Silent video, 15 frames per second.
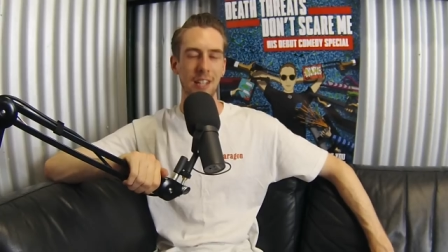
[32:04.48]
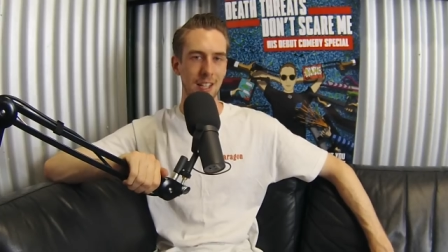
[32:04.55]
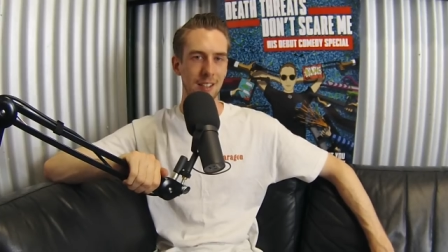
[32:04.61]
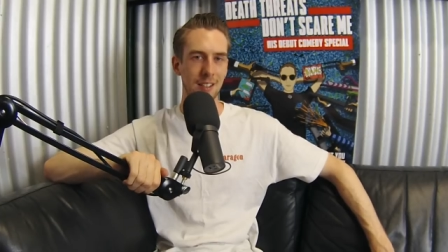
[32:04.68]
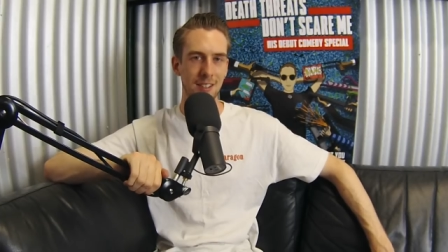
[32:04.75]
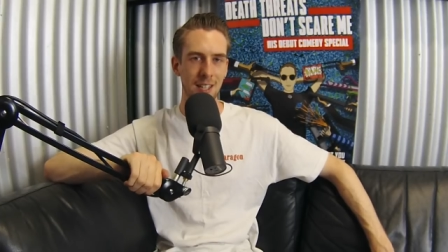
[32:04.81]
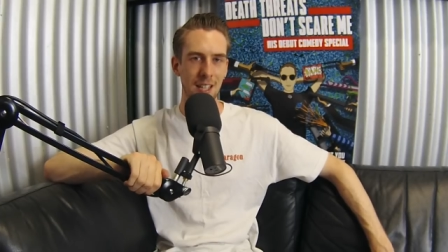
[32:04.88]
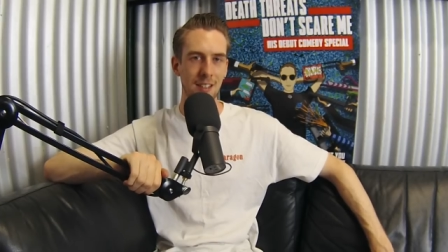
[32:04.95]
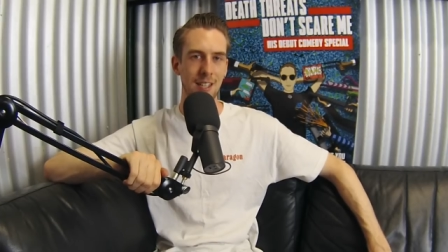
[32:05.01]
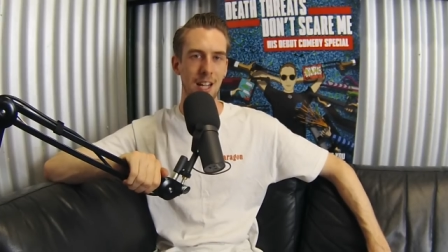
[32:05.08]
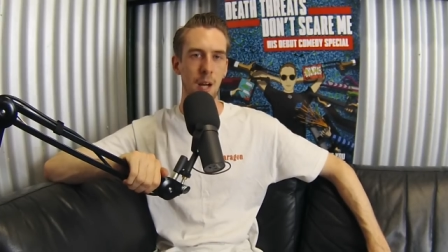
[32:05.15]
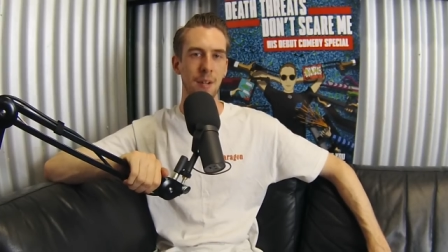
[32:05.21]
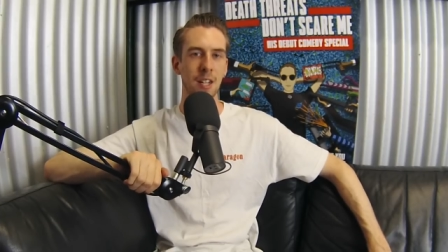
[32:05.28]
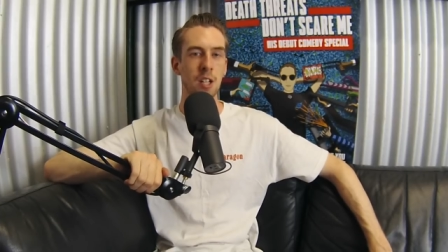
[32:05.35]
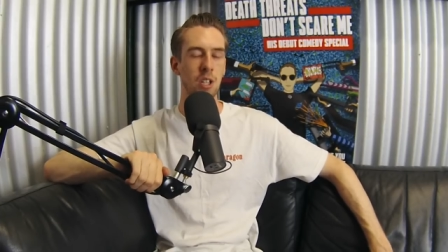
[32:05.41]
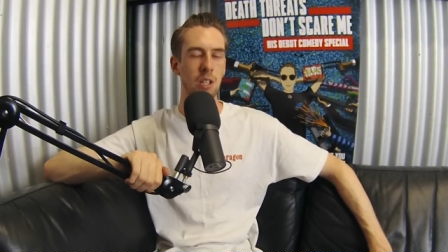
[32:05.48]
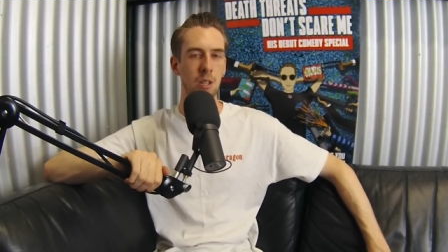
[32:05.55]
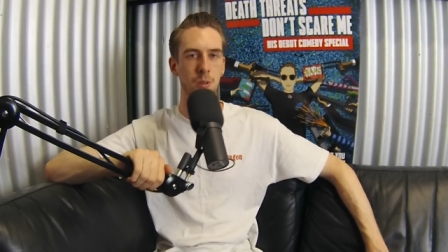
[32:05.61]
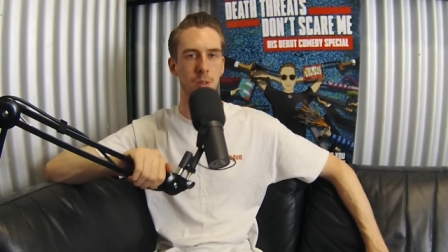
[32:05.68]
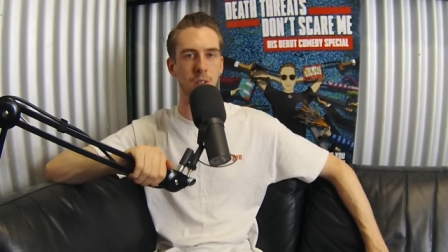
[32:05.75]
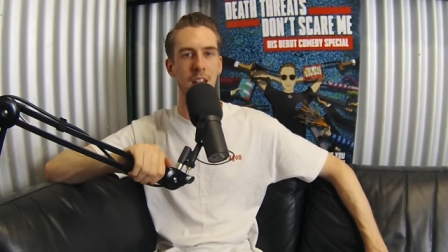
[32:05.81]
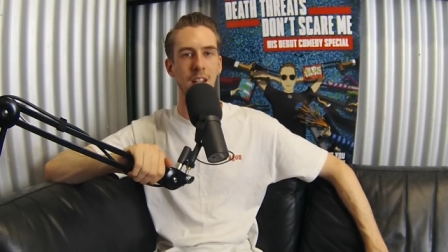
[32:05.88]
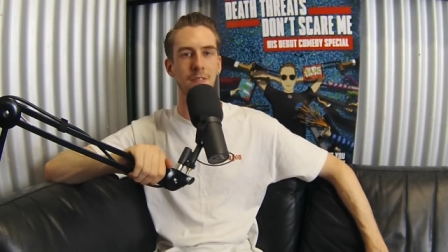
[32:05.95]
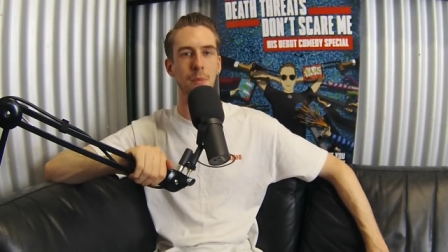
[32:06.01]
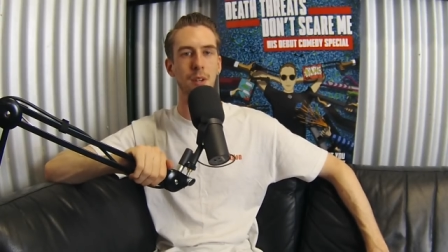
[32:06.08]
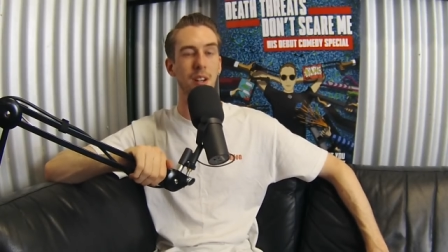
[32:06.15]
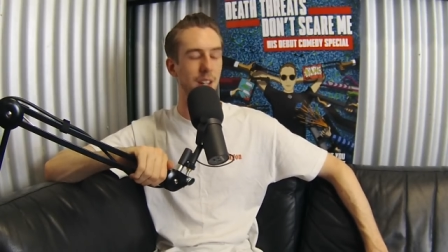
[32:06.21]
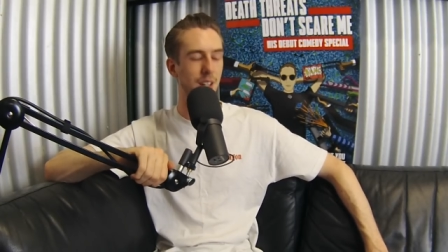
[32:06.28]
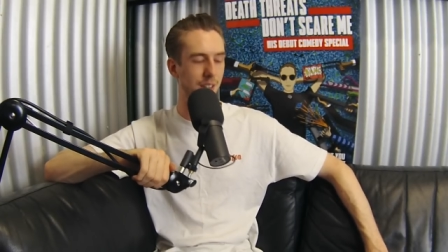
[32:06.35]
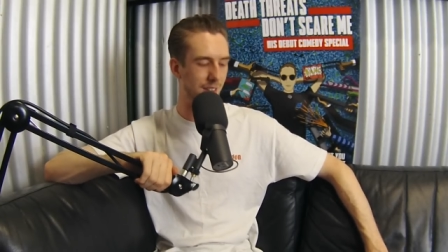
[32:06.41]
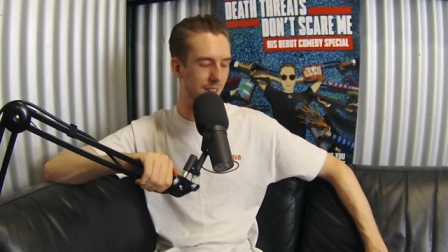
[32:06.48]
they can sense how many children they've murdered.